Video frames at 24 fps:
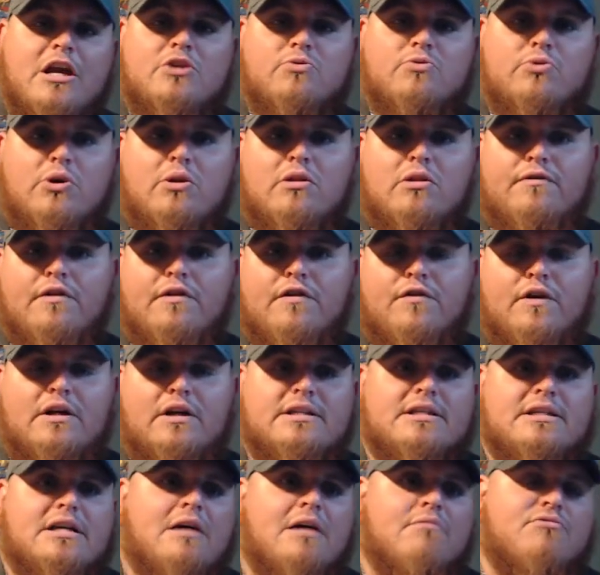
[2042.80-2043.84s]
with all of your
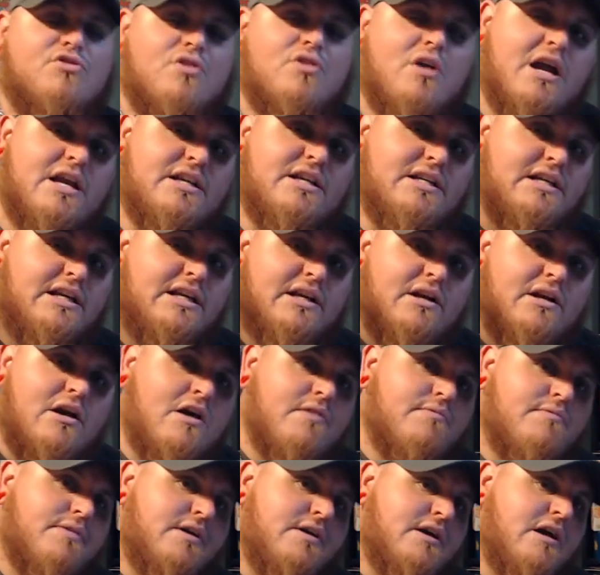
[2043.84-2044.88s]
friends. I'm trying to get
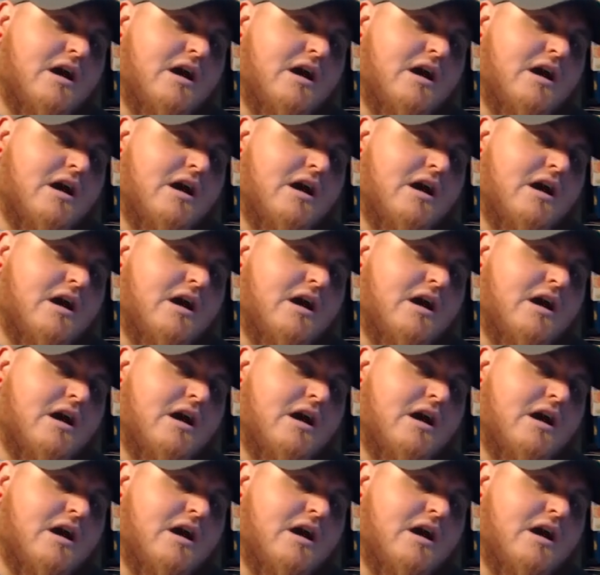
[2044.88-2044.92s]
up there.